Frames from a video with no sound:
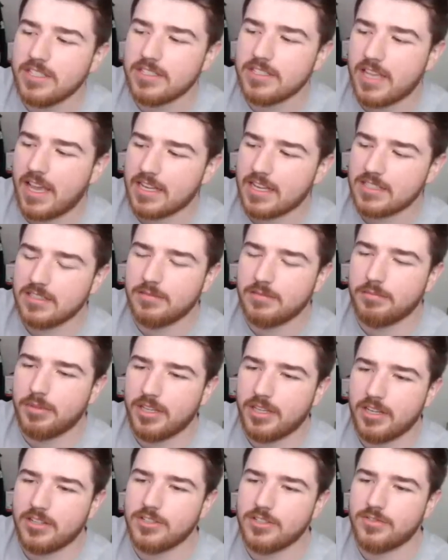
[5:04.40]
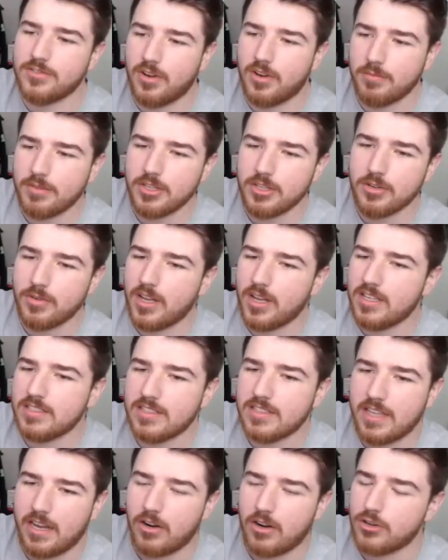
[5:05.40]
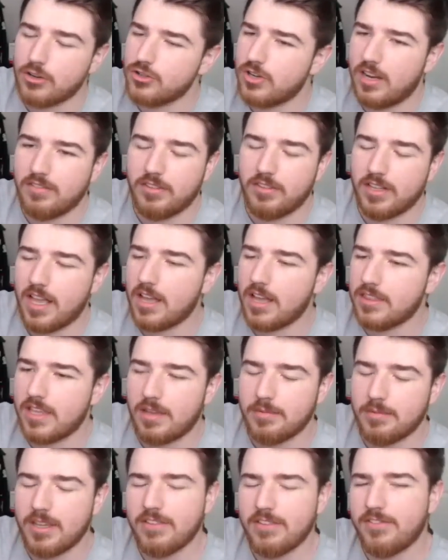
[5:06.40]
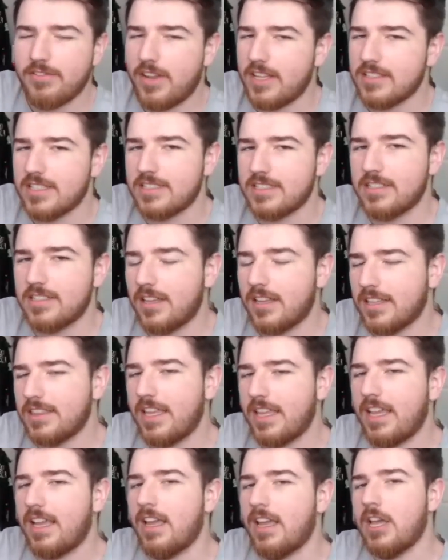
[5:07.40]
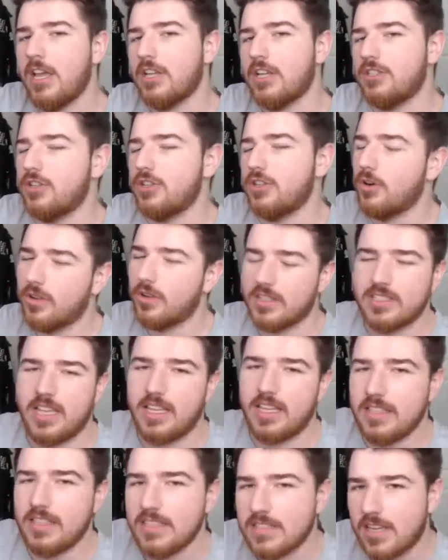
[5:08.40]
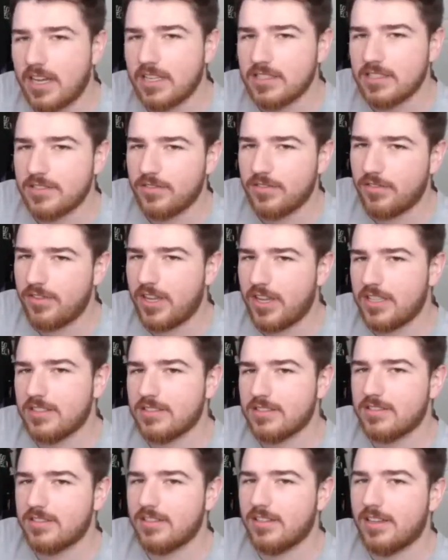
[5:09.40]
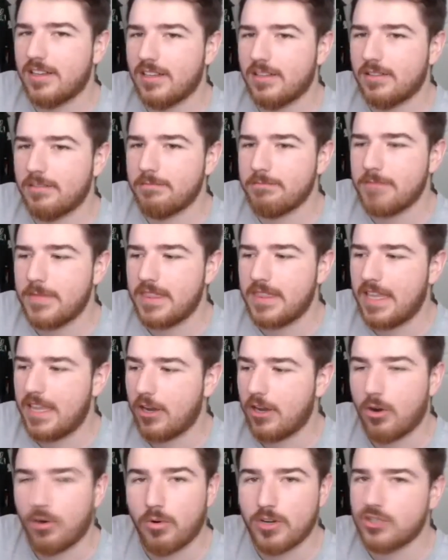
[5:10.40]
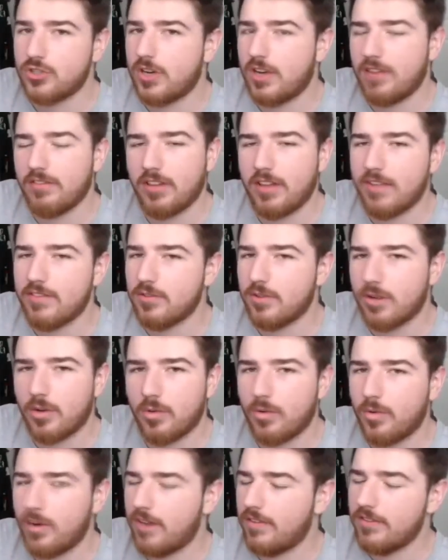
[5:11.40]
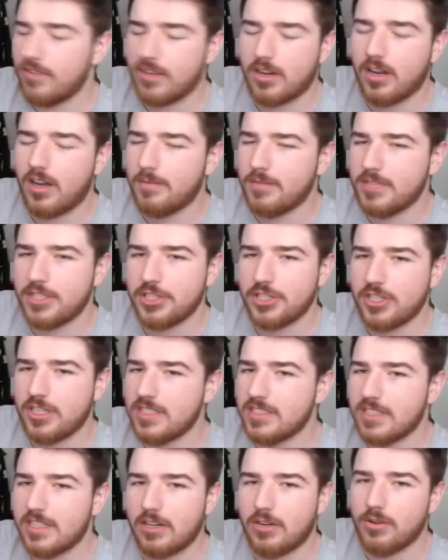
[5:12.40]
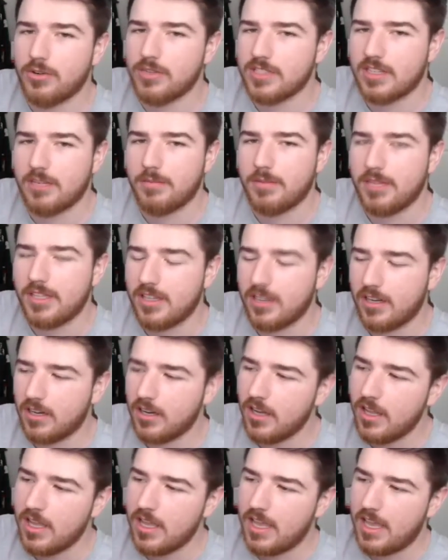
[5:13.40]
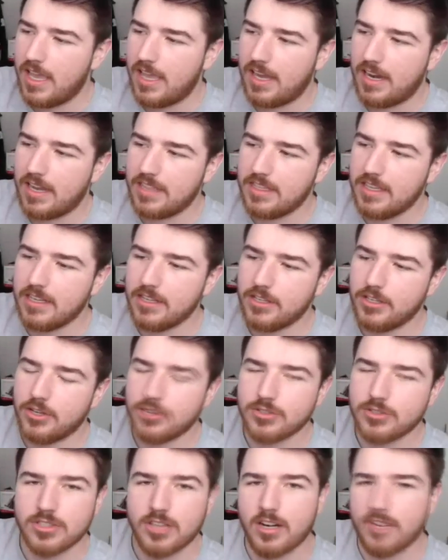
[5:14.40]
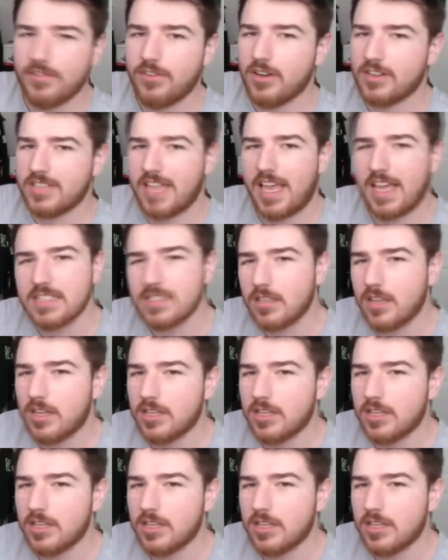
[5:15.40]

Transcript: these excellent players from the U S that are traveling out. The M K fans, it's not like they don't attend these kinds of events. Um, they always travel everywhere. Wherever the competition is, they're always going to be there. And I think, you know, Sonic Fox has